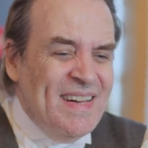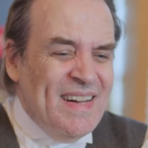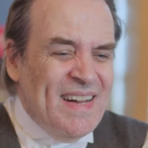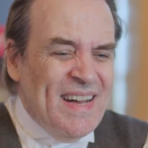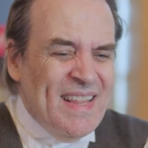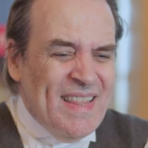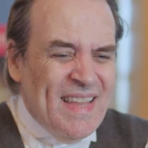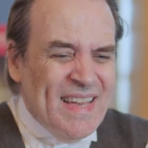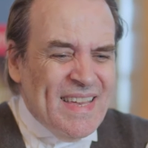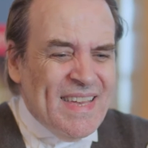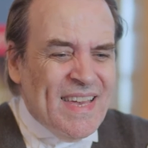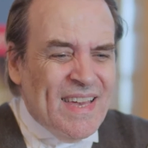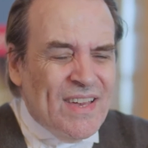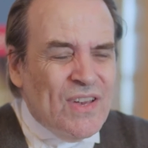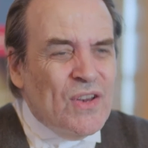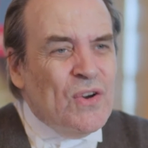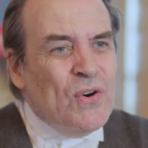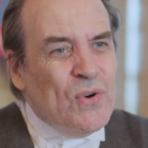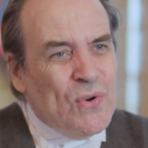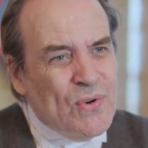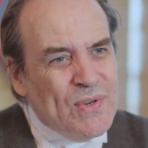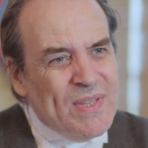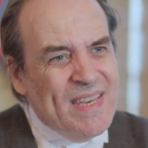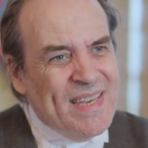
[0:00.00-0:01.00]
I like
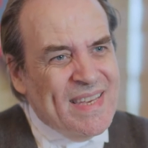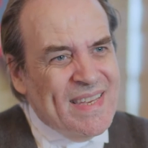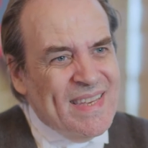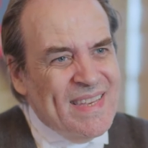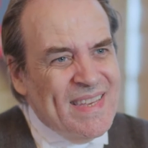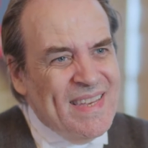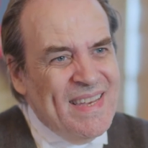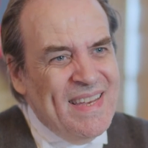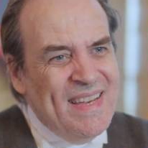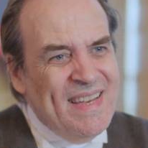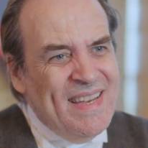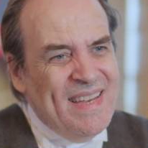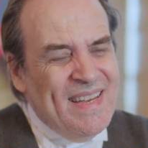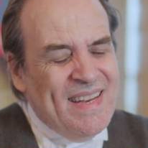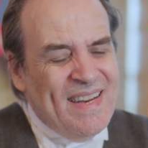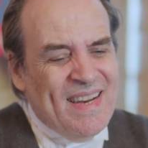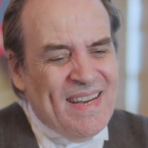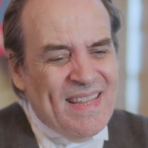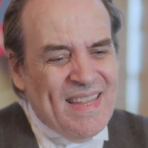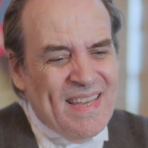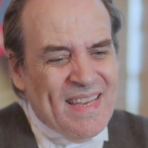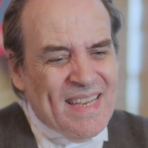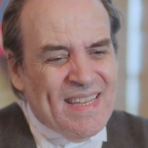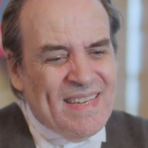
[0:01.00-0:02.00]
coding.
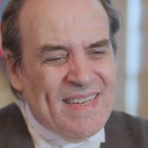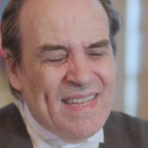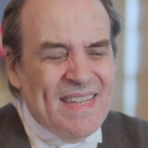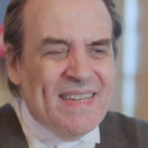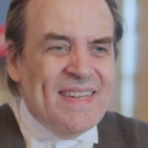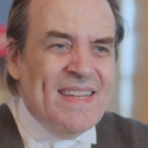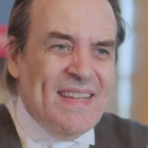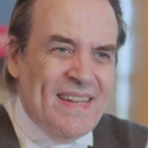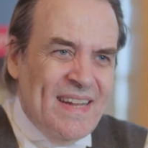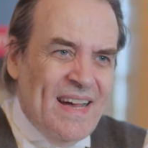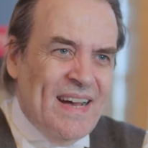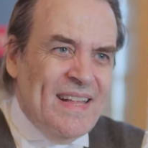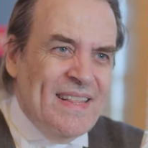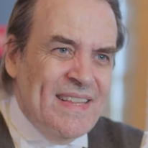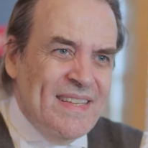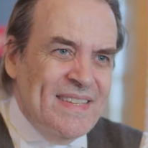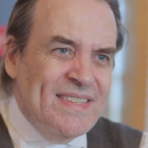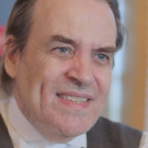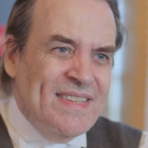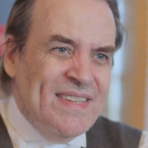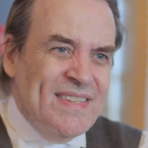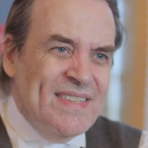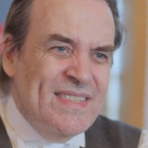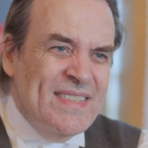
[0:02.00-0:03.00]
I like data
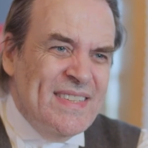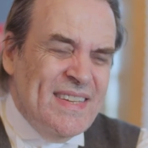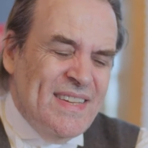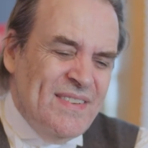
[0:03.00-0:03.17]
analysis.